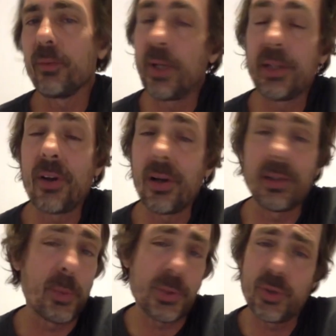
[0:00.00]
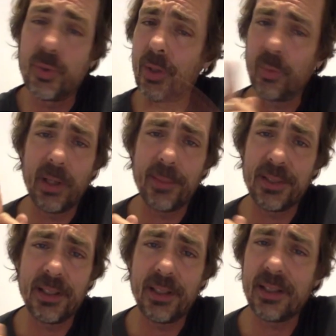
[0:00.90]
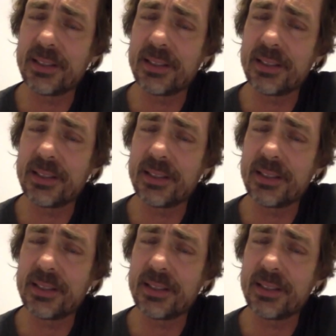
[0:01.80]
Red Garland was doing it right up to the end.